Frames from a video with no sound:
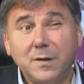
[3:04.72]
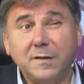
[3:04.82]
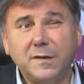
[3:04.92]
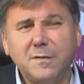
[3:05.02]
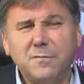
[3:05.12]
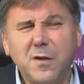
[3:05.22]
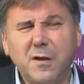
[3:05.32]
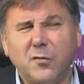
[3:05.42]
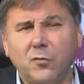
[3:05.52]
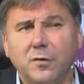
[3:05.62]
and in a
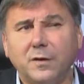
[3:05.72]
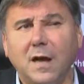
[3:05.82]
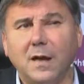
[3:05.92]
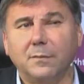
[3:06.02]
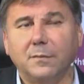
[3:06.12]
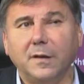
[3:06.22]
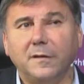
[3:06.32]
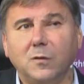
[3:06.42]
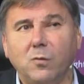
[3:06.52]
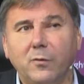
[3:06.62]
very short time is
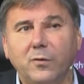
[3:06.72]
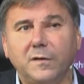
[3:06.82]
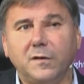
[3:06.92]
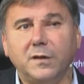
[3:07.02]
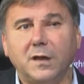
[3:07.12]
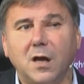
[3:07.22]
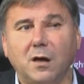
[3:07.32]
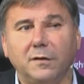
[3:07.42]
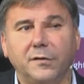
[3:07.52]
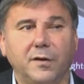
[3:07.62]
the way we're seeing
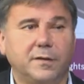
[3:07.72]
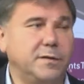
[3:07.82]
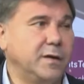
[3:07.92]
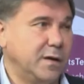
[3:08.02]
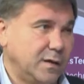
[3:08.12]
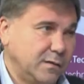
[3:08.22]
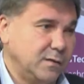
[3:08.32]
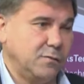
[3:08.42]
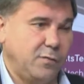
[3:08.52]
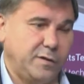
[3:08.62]
technology. And
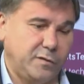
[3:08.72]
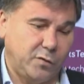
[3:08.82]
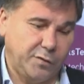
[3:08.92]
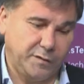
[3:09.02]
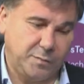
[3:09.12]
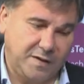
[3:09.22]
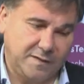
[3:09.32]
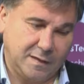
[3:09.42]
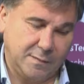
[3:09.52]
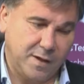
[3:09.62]
we saw this
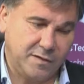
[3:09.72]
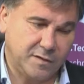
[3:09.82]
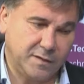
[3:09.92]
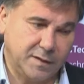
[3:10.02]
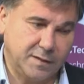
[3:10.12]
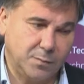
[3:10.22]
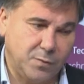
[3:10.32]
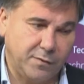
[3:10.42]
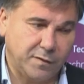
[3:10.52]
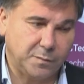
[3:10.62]
basically mentioned in the
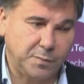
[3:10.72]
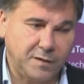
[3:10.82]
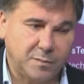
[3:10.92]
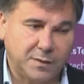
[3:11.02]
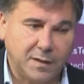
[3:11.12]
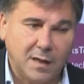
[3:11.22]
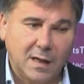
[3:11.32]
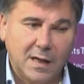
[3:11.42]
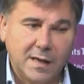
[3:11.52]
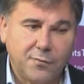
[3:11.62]
previous speech. But
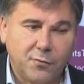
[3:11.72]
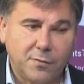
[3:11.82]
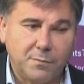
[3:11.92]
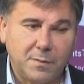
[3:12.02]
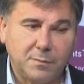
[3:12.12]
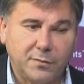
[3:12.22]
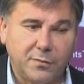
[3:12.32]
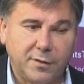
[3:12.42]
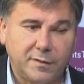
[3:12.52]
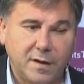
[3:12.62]
if you remember
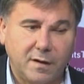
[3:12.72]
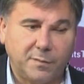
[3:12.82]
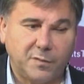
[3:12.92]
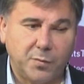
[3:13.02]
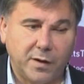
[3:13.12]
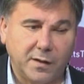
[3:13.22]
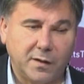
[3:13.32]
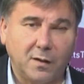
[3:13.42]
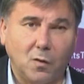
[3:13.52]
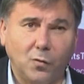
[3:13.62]
during the Arab Spring,
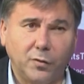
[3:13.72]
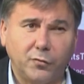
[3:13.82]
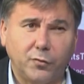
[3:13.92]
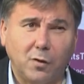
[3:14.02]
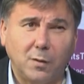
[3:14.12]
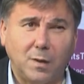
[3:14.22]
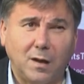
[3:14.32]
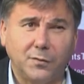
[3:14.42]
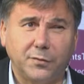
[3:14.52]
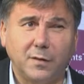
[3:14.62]
all this talk
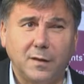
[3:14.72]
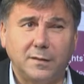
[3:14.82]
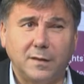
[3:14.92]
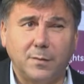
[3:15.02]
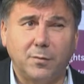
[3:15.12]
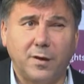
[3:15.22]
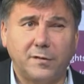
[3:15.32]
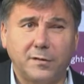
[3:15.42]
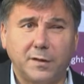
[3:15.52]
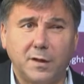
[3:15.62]
about the
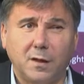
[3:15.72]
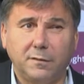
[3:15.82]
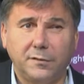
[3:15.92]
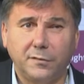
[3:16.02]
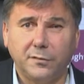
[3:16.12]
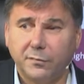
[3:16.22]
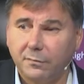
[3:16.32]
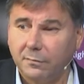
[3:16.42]
liberation technologies,